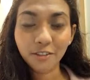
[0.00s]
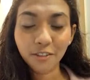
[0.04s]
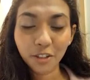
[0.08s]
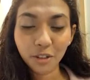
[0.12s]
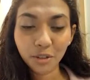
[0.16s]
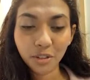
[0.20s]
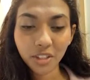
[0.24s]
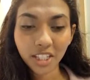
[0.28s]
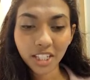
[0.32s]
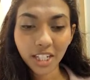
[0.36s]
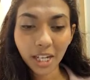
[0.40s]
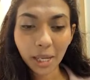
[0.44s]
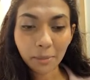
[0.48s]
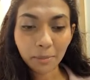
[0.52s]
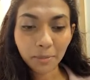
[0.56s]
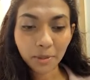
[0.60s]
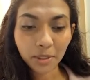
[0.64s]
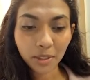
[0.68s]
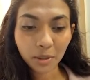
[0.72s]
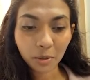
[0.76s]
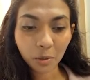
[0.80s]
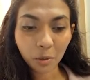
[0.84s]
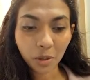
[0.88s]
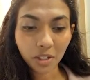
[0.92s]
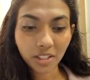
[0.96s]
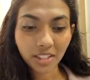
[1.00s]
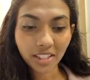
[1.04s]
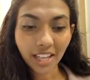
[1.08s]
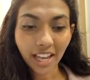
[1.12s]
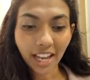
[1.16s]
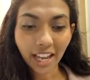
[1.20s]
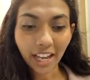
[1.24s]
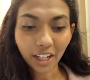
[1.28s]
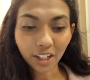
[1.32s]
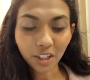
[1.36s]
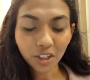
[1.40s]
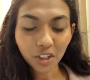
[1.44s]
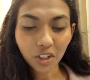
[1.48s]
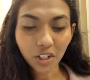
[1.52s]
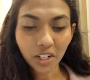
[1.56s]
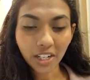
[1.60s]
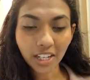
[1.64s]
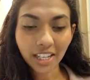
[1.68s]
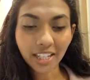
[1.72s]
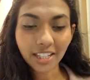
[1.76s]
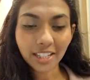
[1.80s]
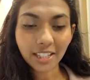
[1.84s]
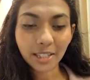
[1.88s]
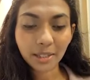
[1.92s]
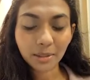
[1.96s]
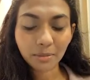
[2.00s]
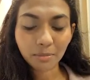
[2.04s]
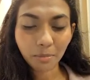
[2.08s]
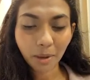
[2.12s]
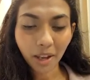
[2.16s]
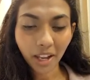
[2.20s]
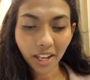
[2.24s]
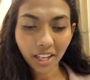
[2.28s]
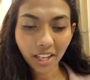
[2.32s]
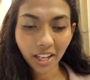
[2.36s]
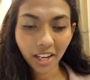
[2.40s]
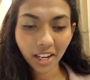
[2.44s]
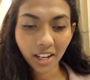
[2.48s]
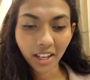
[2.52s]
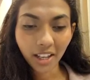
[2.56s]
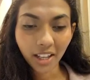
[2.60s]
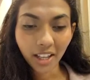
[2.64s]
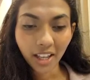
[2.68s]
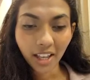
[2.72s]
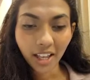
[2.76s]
few steps was actually inspired,